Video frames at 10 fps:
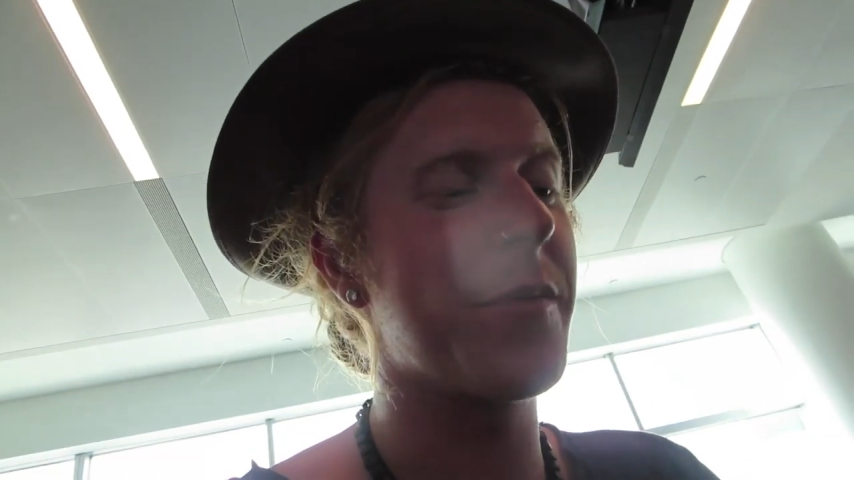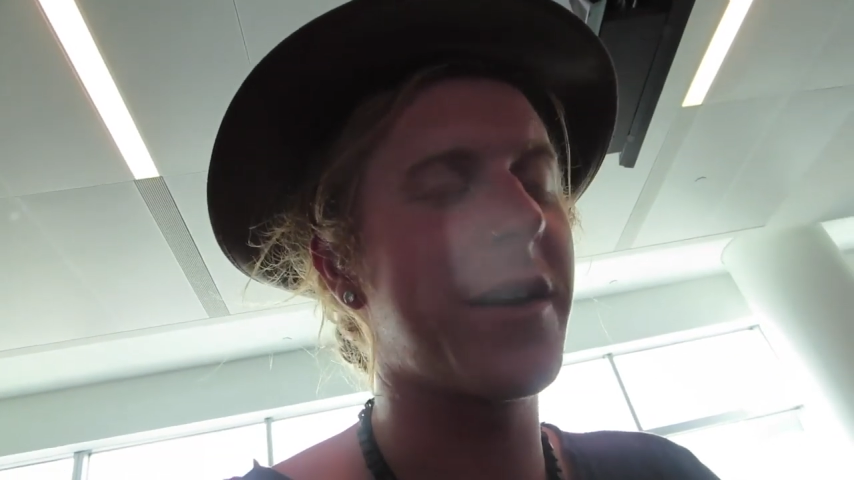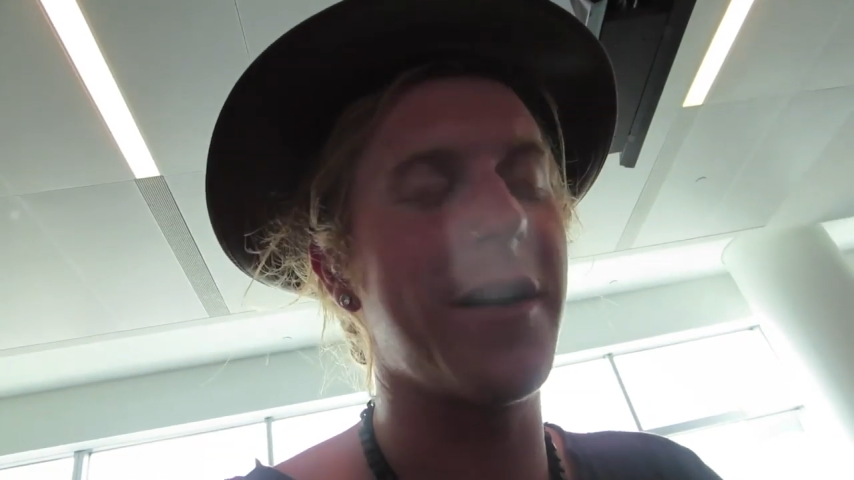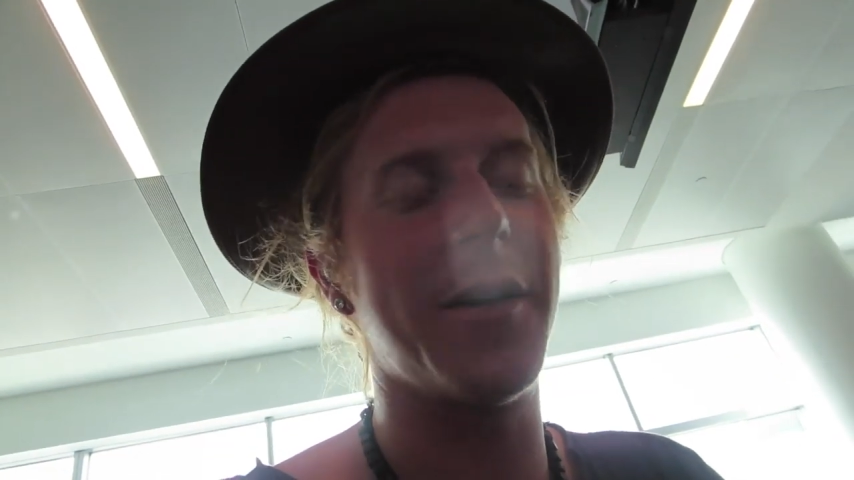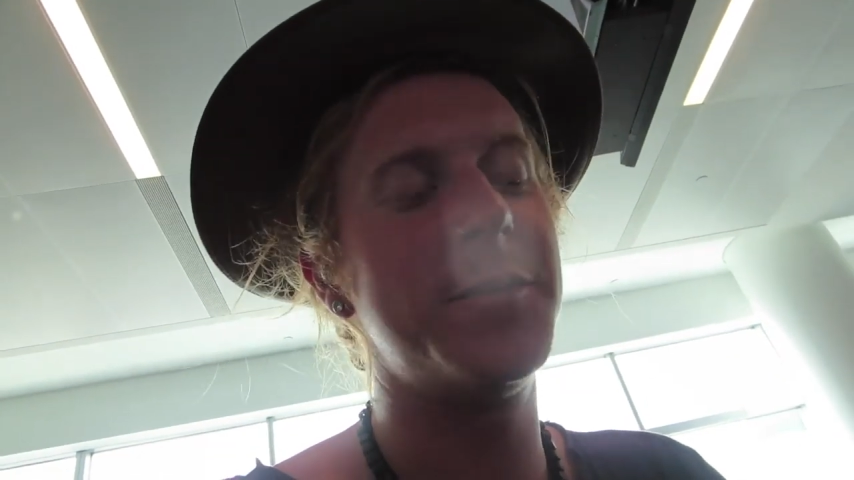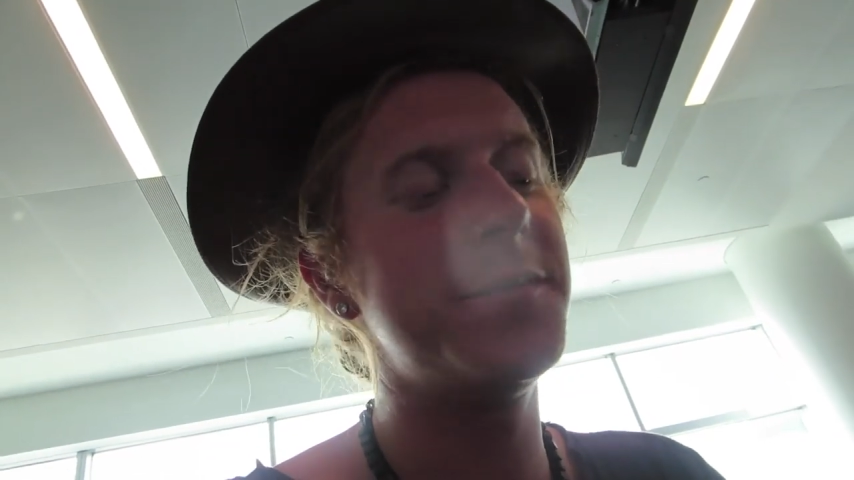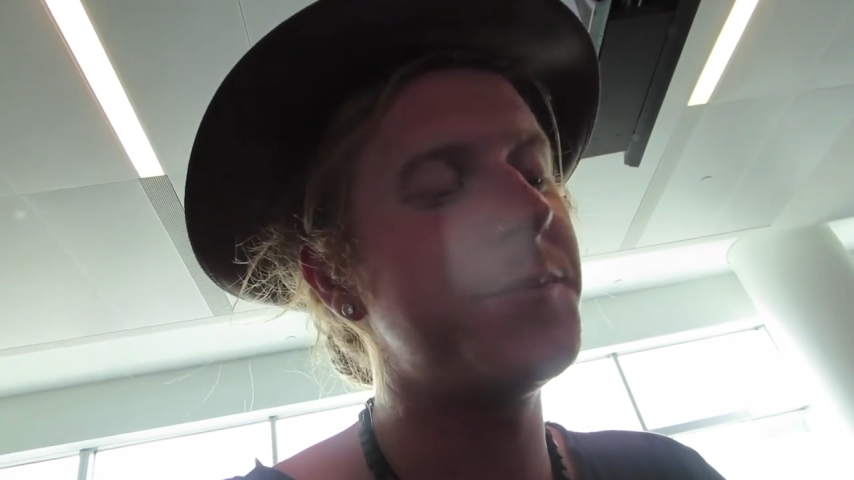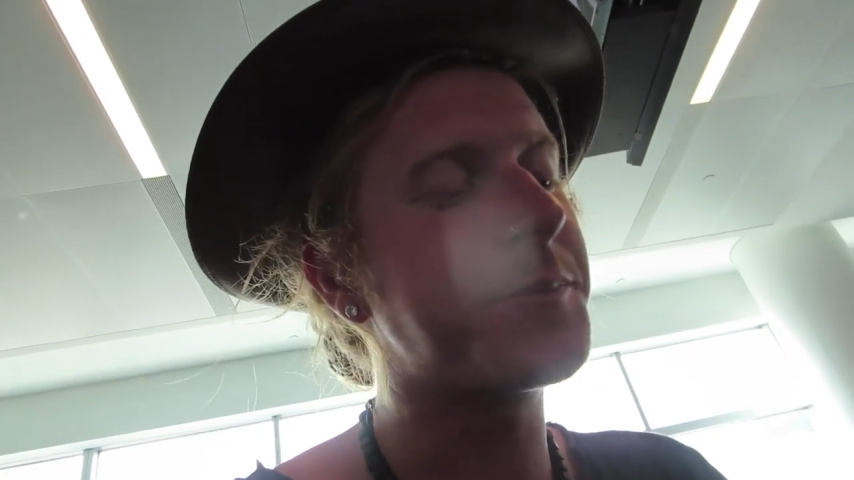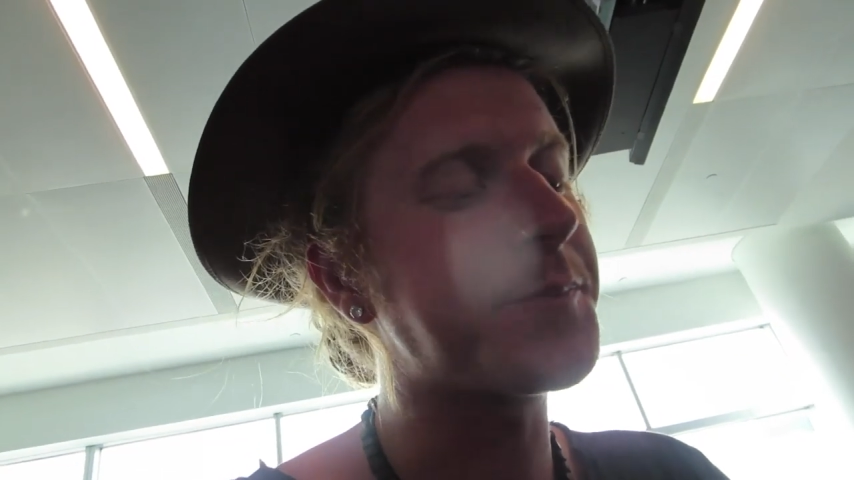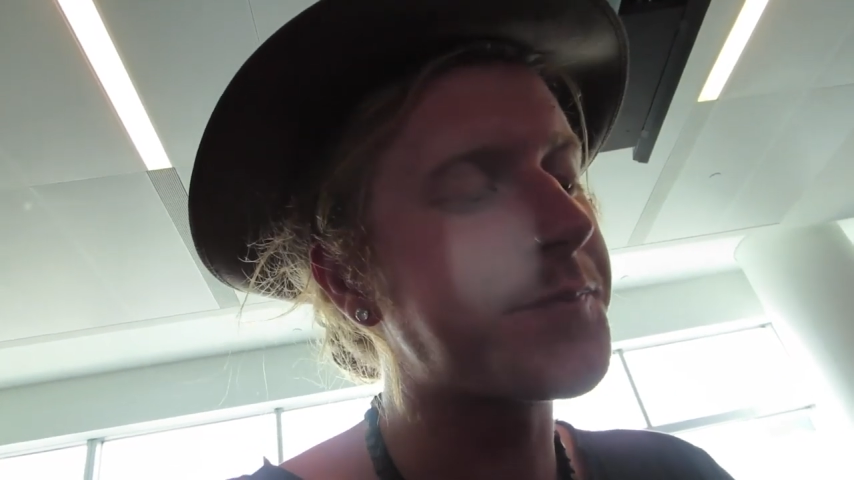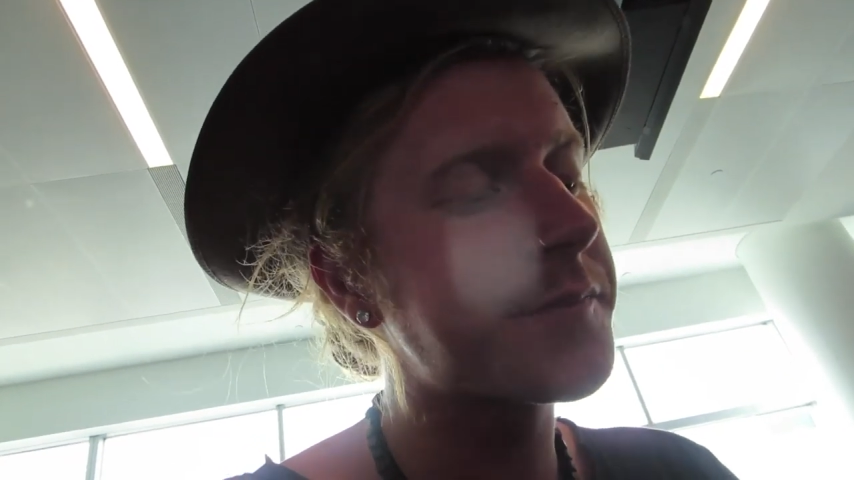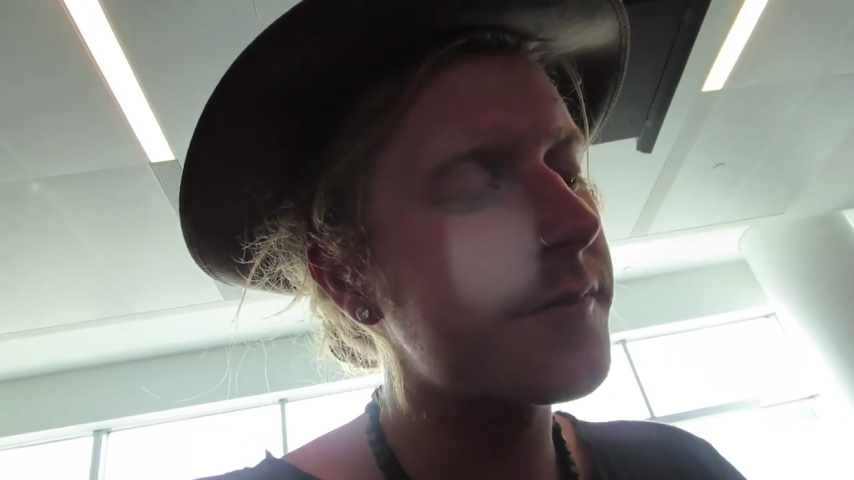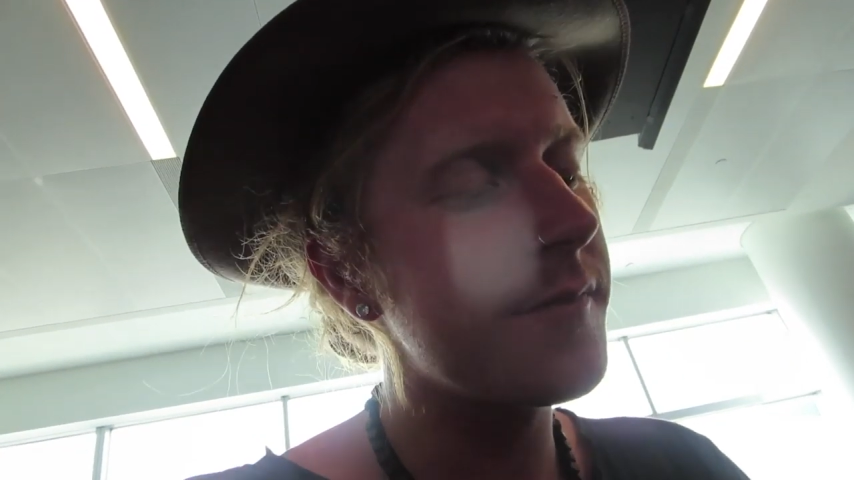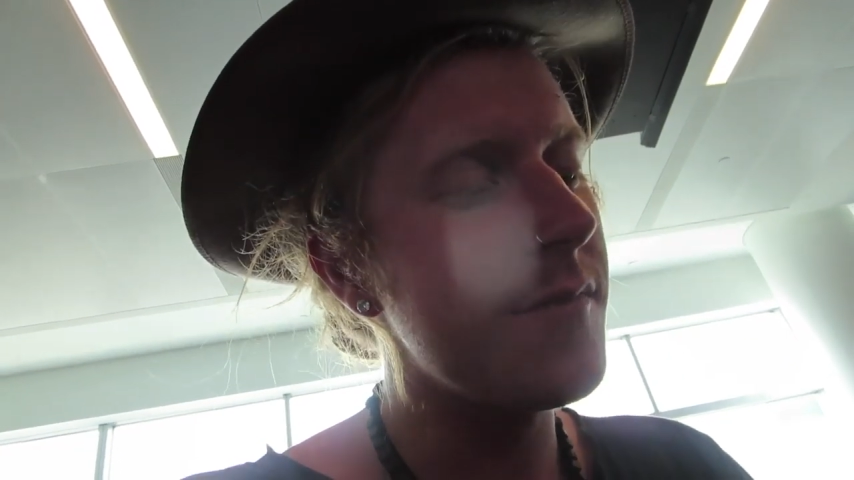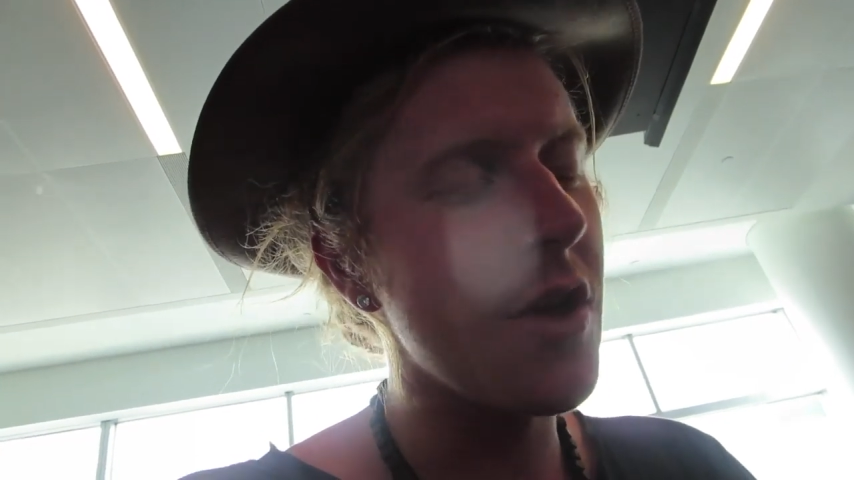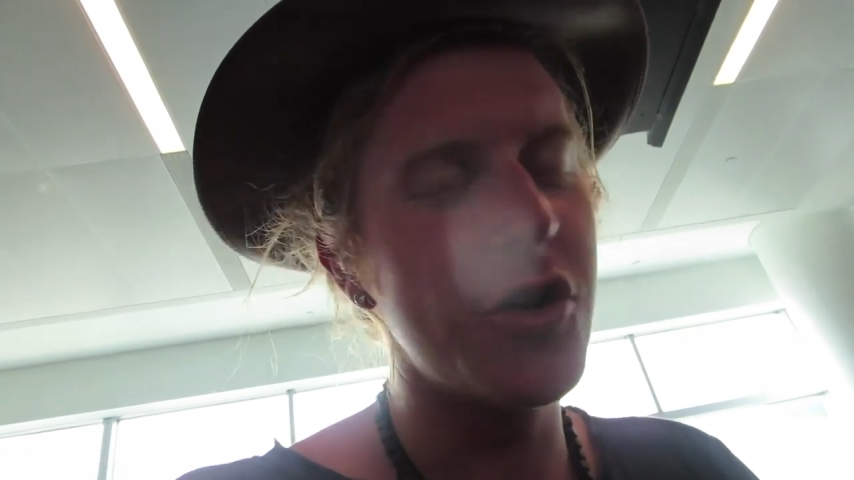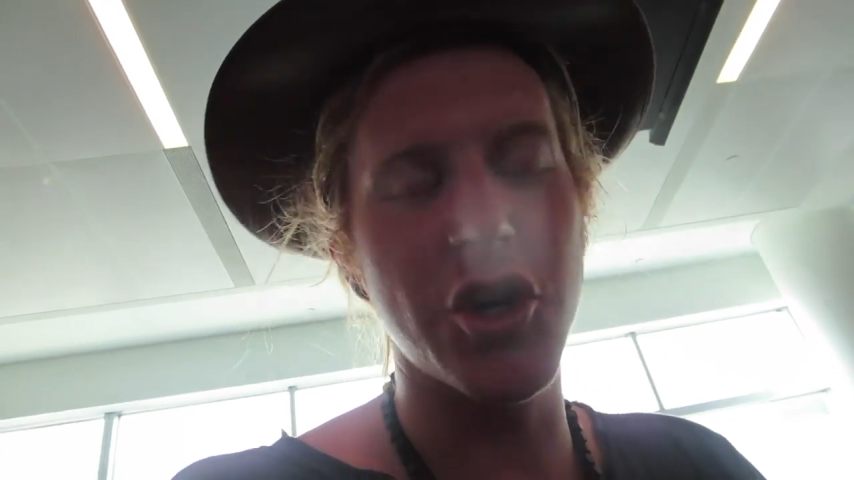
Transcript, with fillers: I'm like a